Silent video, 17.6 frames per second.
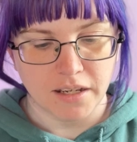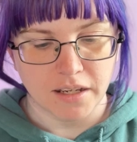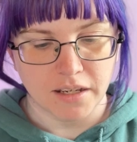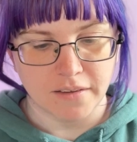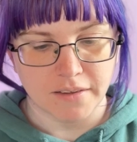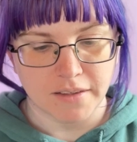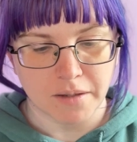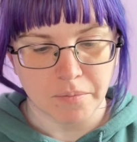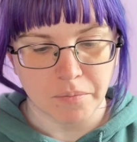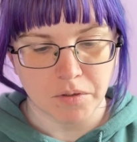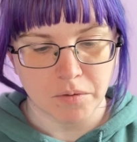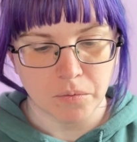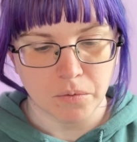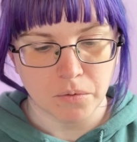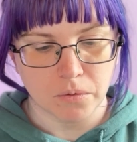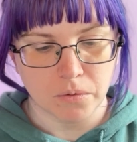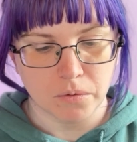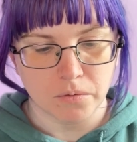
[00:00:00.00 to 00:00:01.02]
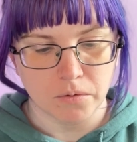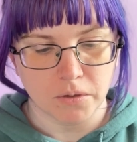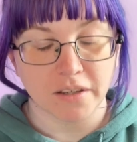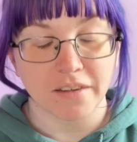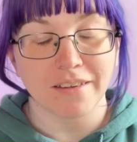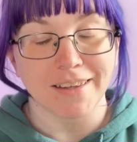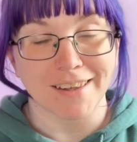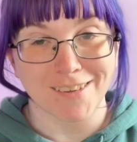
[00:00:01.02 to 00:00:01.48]
accessible
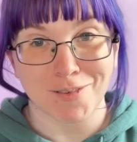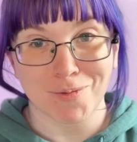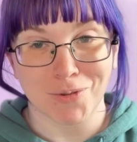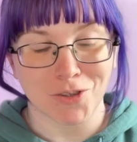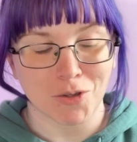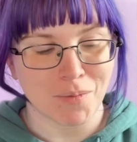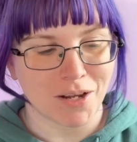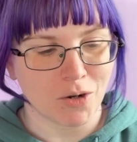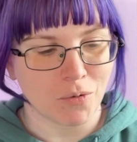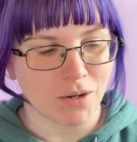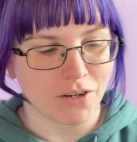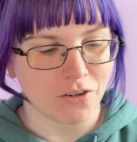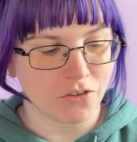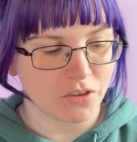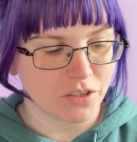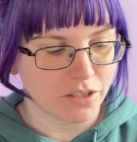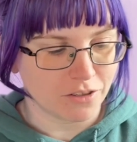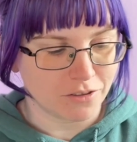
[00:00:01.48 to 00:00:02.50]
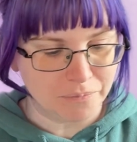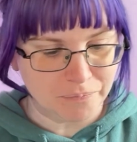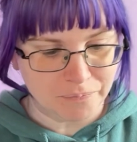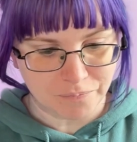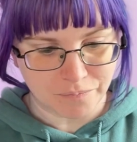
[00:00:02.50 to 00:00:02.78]
no matter what your skill.